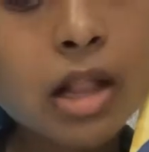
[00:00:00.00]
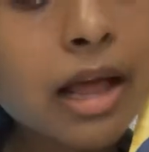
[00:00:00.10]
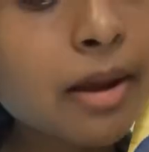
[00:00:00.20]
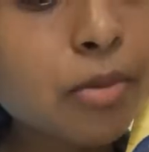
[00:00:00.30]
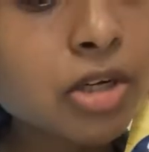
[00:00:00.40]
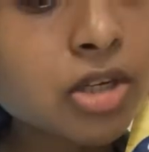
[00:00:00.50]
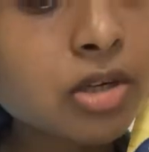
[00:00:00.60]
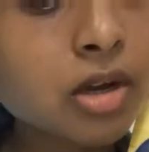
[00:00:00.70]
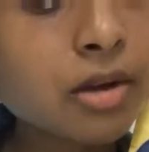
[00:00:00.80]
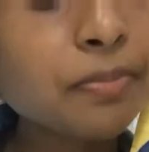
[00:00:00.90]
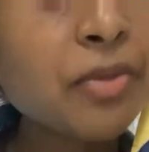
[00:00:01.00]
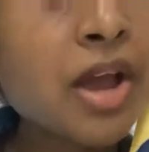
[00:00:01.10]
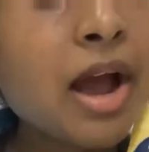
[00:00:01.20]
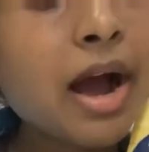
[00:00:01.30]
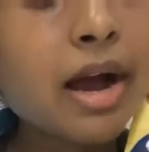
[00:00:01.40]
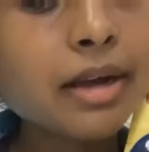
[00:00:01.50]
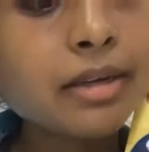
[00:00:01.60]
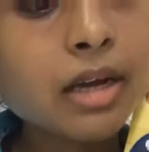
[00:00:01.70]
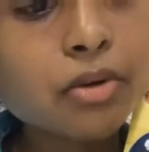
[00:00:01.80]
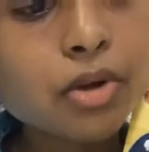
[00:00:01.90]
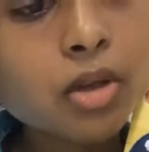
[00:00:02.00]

I am registered, and I really